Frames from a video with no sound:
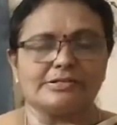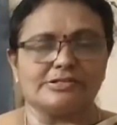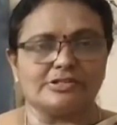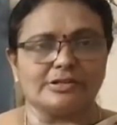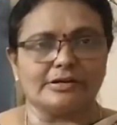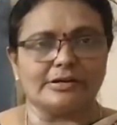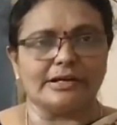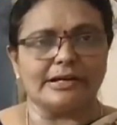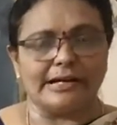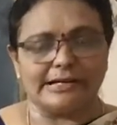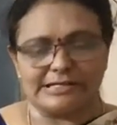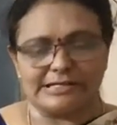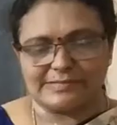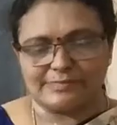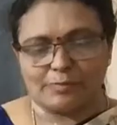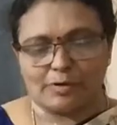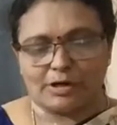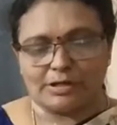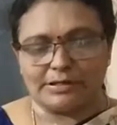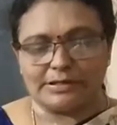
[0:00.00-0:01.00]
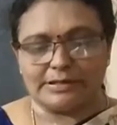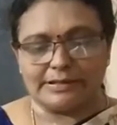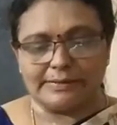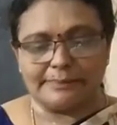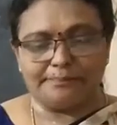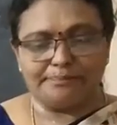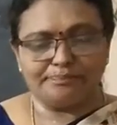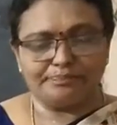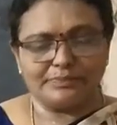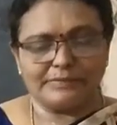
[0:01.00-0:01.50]
children small
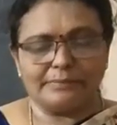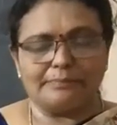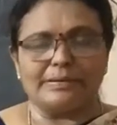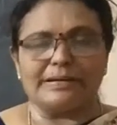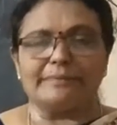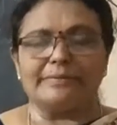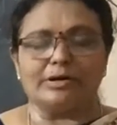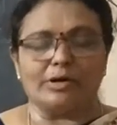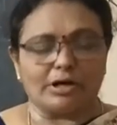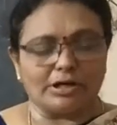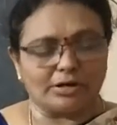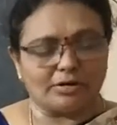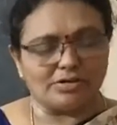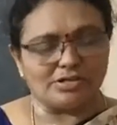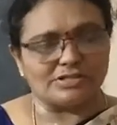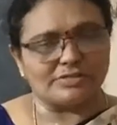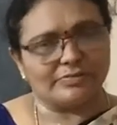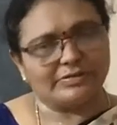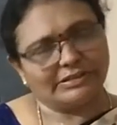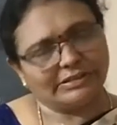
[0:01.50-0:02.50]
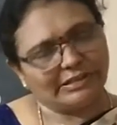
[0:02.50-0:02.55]
baby daughter also.